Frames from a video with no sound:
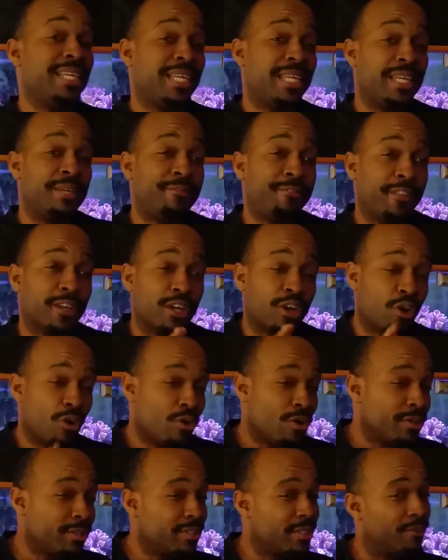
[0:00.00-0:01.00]
If the
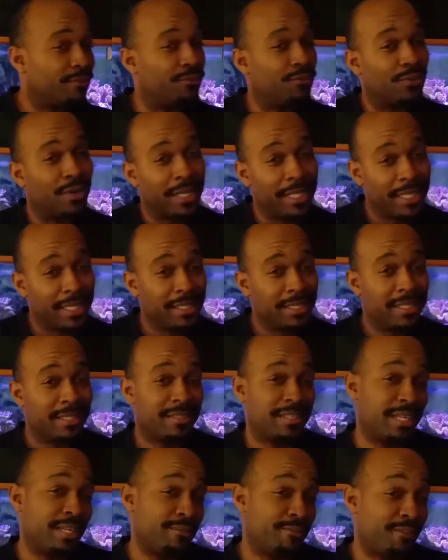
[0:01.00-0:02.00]
cost of running the
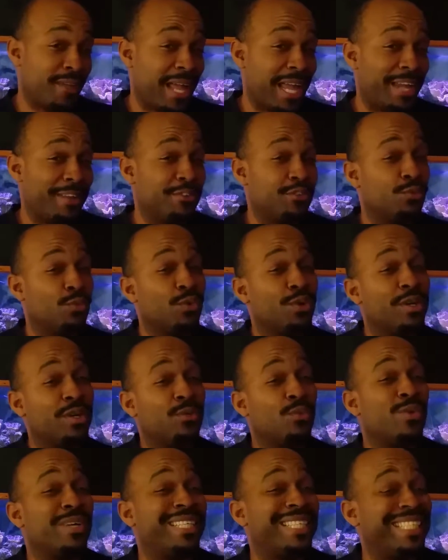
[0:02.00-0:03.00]
T5s weren't
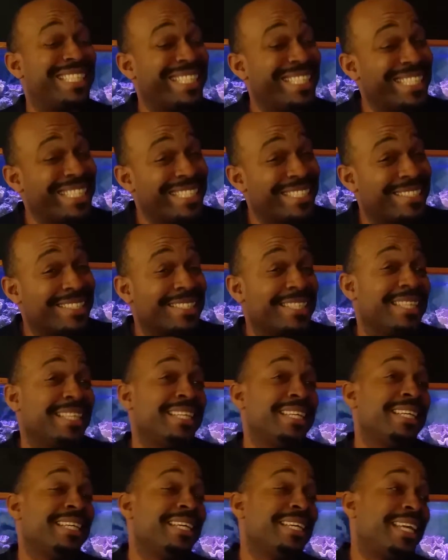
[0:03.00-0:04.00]
what it is,
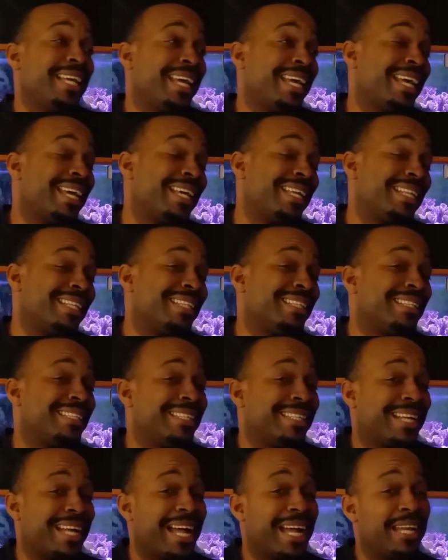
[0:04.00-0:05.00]
and
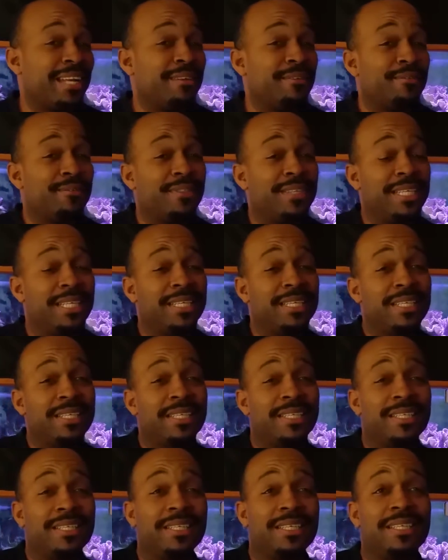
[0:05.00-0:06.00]
kind of
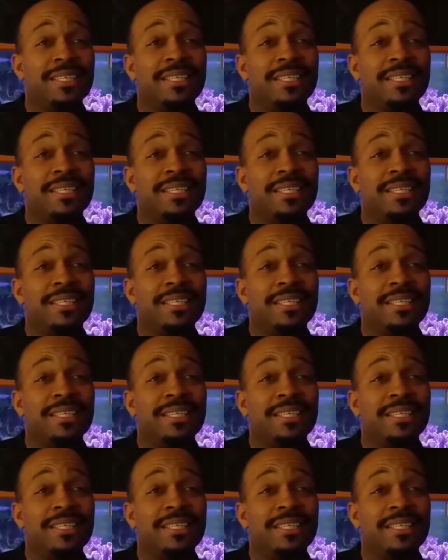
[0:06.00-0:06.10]
the